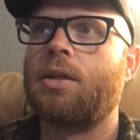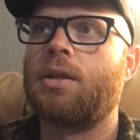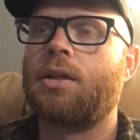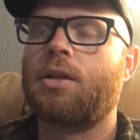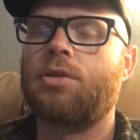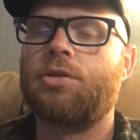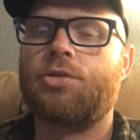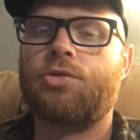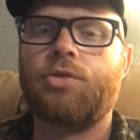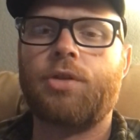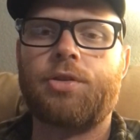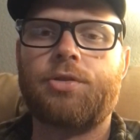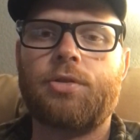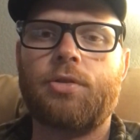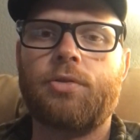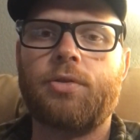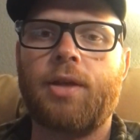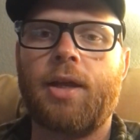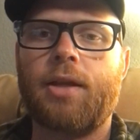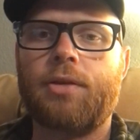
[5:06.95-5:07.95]
it could stress
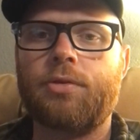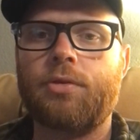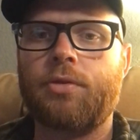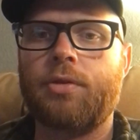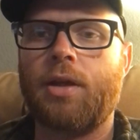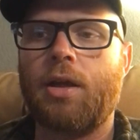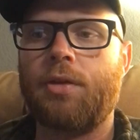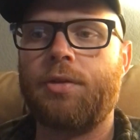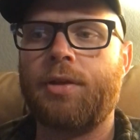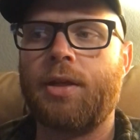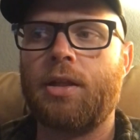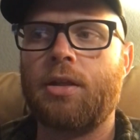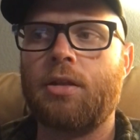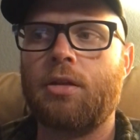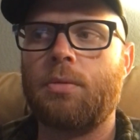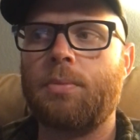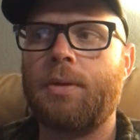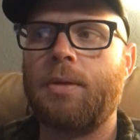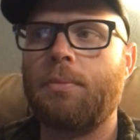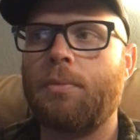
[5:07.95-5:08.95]
those axles out that
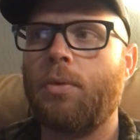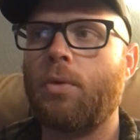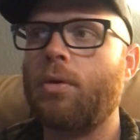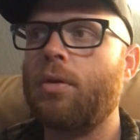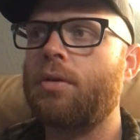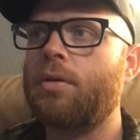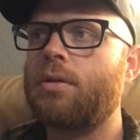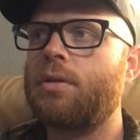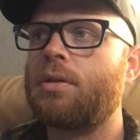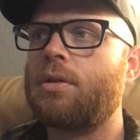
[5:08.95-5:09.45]
little bit more.